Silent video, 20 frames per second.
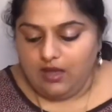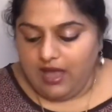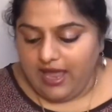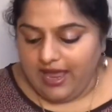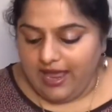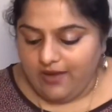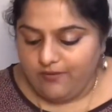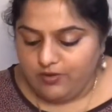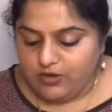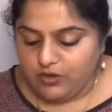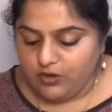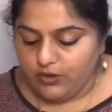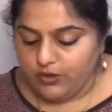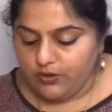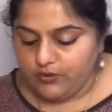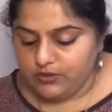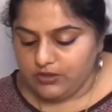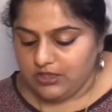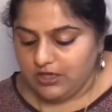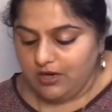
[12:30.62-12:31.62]
I have
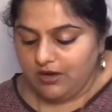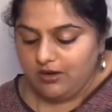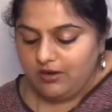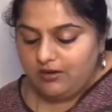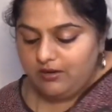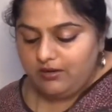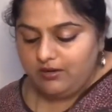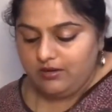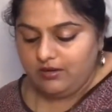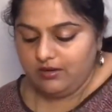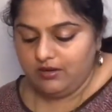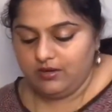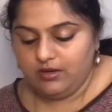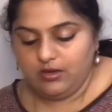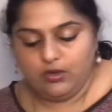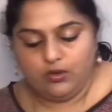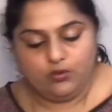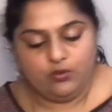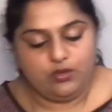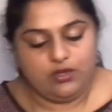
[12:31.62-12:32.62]
introduced her
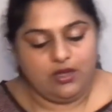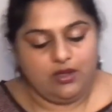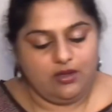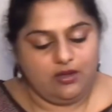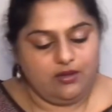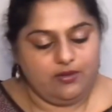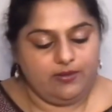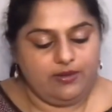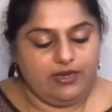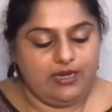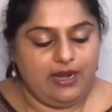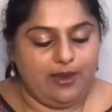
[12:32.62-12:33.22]
to the